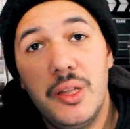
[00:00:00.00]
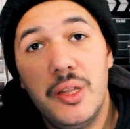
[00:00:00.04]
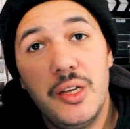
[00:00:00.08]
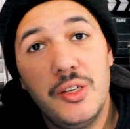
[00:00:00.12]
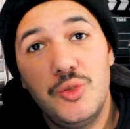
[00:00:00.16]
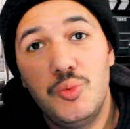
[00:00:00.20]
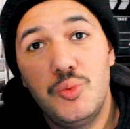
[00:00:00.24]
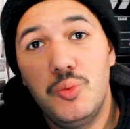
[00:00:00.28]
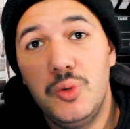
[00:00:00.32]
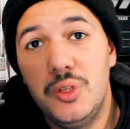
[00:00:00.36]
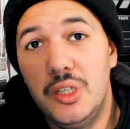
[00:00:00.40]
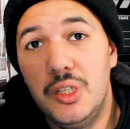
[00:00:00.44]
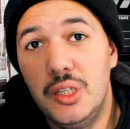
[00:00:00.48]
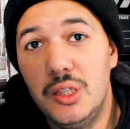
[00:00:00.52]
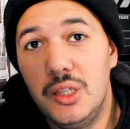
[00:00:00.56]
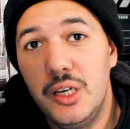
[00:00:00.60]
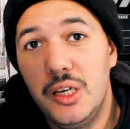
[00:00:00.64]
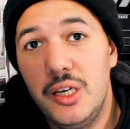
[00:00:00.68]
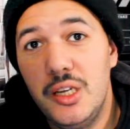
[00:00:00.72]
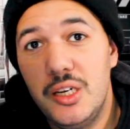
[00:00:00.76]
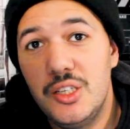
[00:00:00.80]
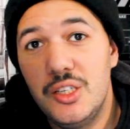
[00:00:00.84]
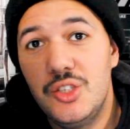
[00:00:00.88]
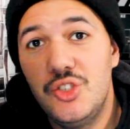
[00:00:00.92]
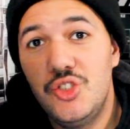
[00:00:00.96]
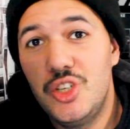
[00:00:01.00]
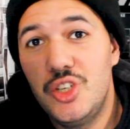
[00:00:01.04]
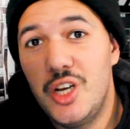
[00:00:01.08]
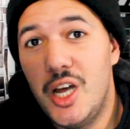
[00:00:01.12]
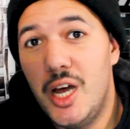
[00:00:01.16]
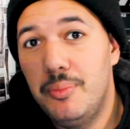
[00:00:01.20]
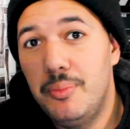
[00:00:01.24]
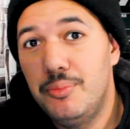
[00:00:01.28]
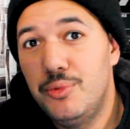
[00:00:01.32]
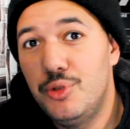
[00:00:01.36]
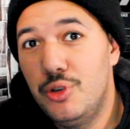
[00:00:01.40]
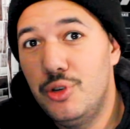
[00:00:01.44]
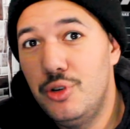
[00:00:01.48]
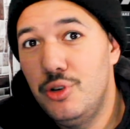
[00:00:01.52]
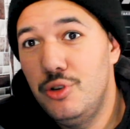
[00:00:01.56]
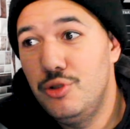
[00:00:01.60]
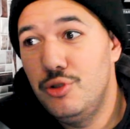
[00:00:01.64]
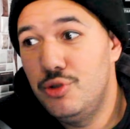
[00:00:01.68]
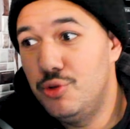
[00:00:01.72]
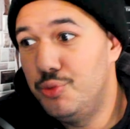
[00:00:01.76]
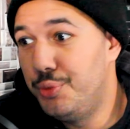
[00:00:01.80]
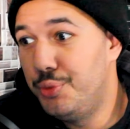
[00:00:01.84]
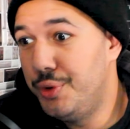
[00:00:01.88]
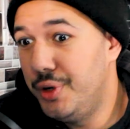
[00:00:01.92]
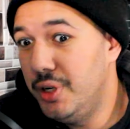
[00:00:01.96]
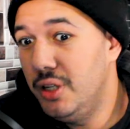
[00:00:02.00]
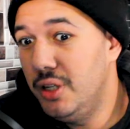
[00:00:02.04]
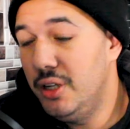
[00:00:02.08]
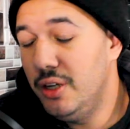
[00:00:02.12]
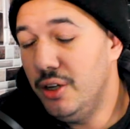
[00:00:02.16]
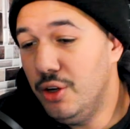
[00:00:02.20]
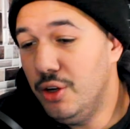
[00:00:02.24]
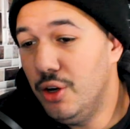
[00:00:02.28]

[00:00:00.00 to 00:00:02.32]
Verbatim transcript: Plus, with the latest chapters really